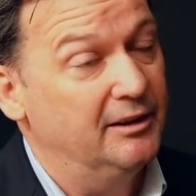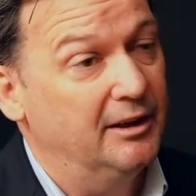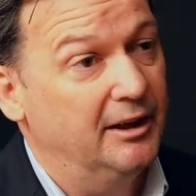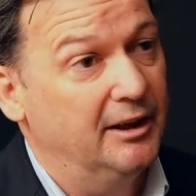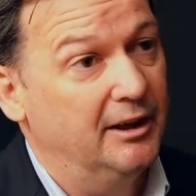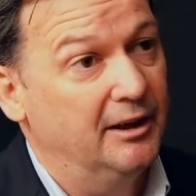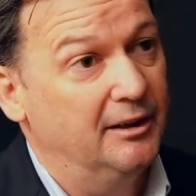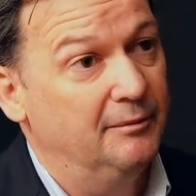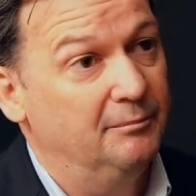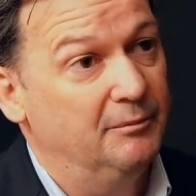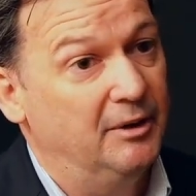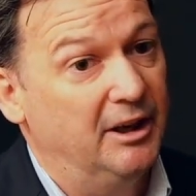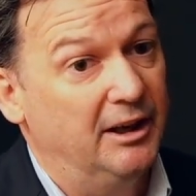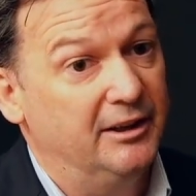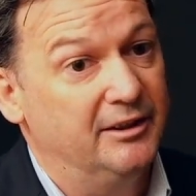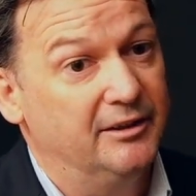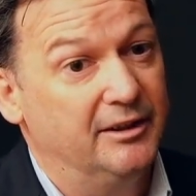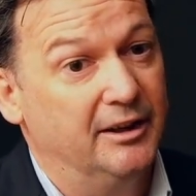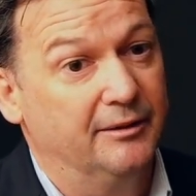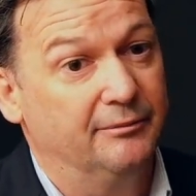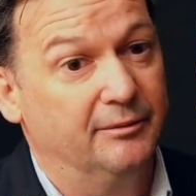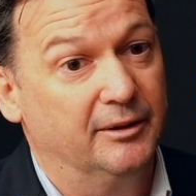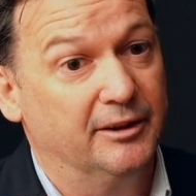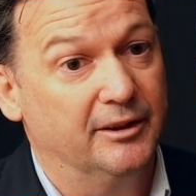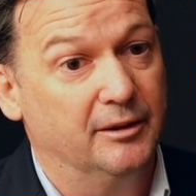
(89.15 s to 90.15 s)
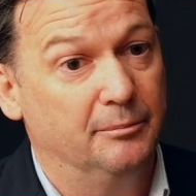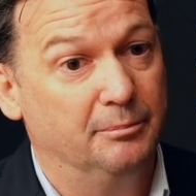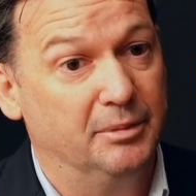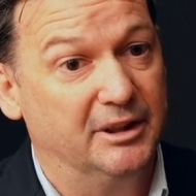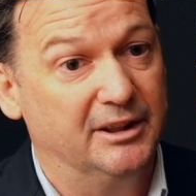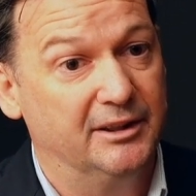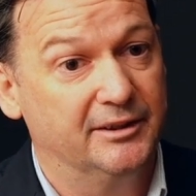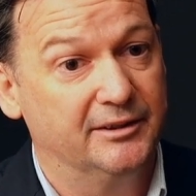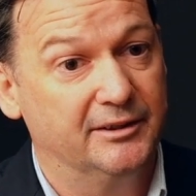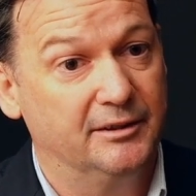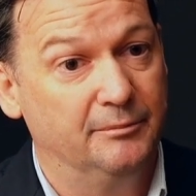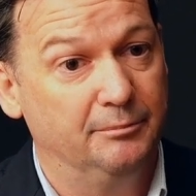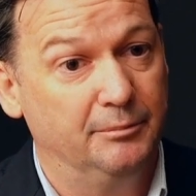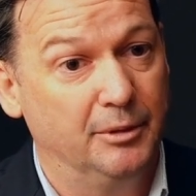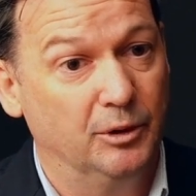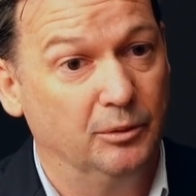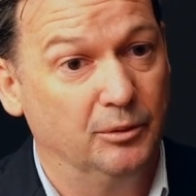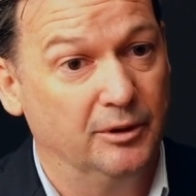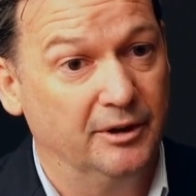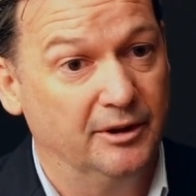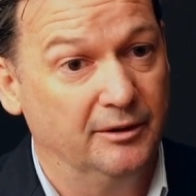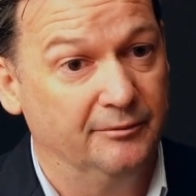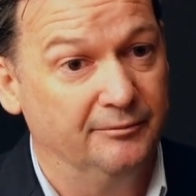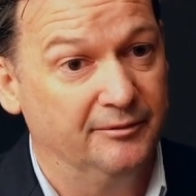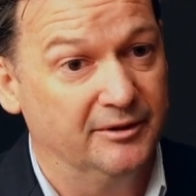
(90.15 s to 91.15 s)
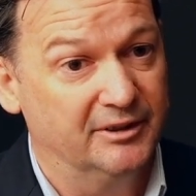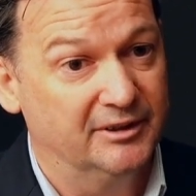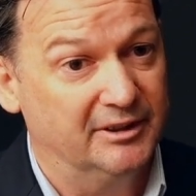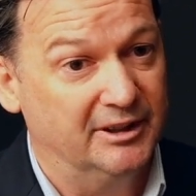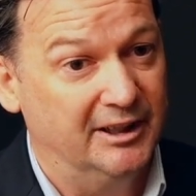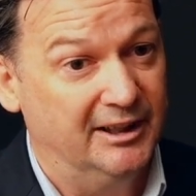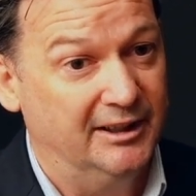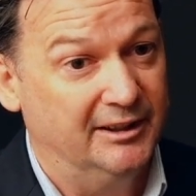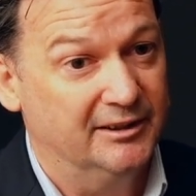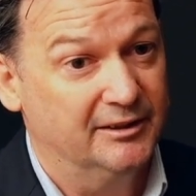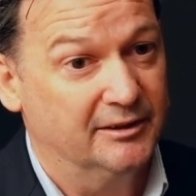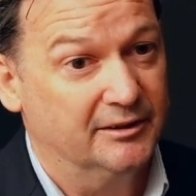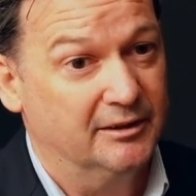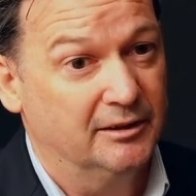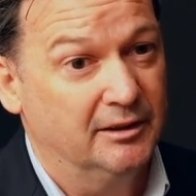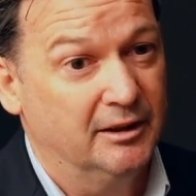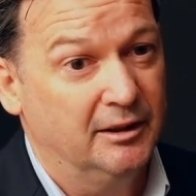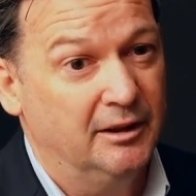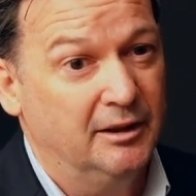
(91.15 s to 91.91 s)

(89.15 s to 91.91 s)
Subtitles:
and definitely the biggest in building and facades